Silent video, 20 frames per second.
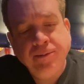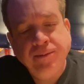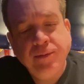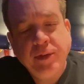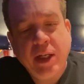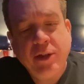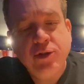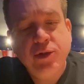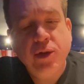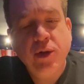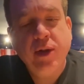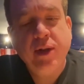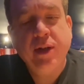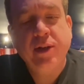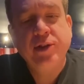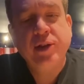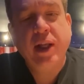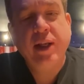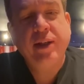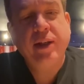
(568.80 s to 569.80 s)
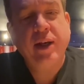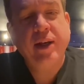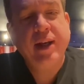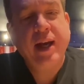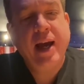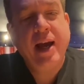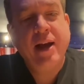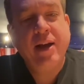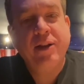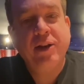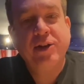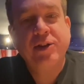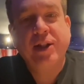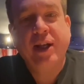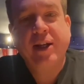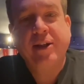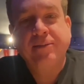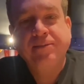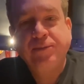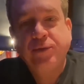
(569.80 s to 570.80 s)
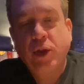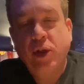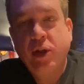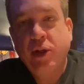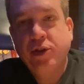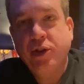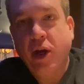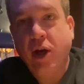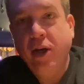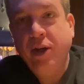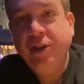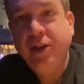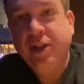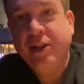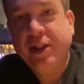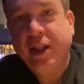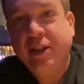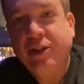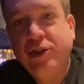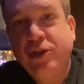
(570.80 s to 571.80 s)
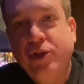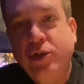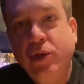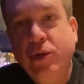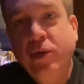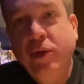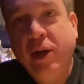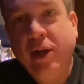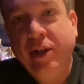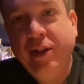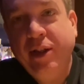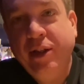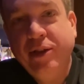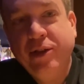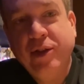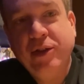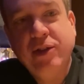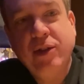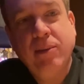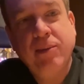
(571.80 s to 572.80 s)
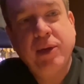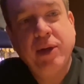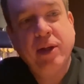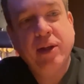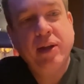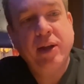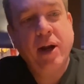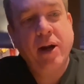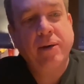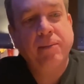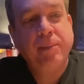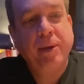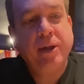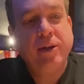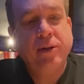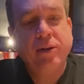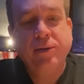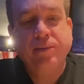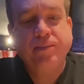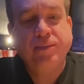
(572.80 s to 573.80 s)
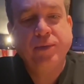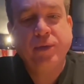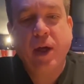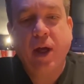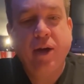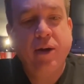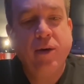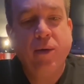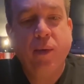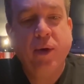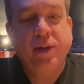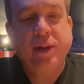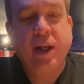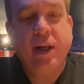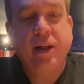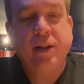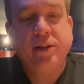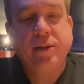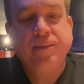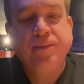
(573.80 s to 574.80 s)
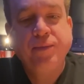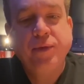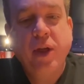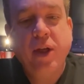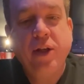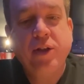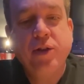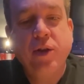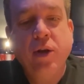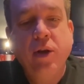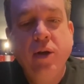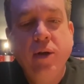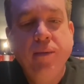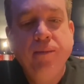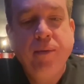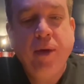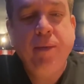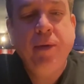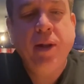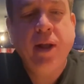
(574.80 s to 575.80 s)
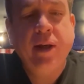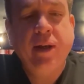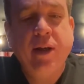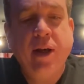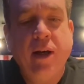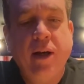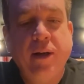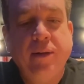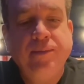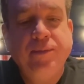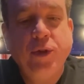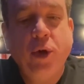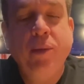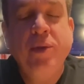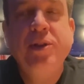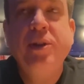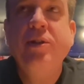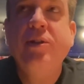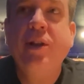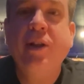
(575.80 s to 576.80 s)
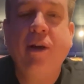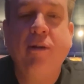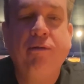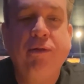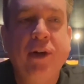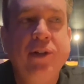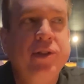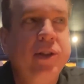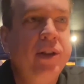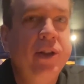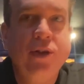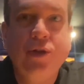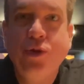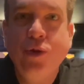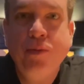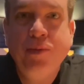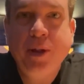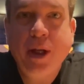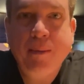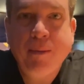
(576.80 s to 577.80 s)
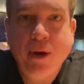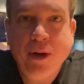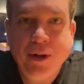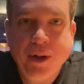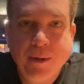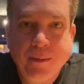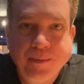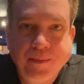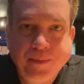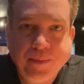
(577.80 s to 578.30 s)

That's good. There's like there's onions, like stewed onions or something in there. Pickled, I don't know what that is. It's maybe like almost tastes like a French onion soup type onion.